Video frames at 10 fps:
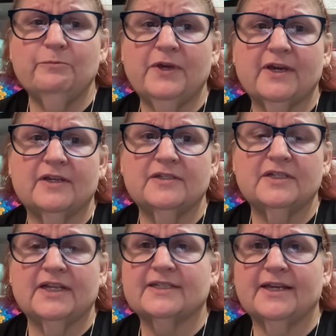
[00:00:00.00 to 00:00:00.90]
because the
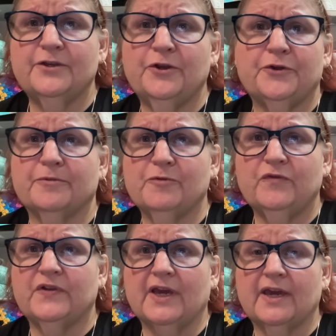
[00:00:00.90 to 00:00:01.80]
next thing you know, you're
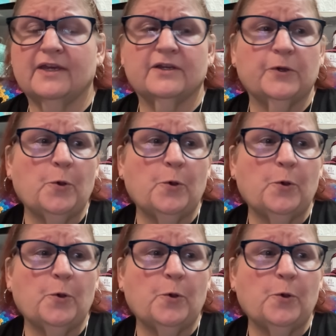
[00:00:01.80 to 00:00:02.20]
moving again.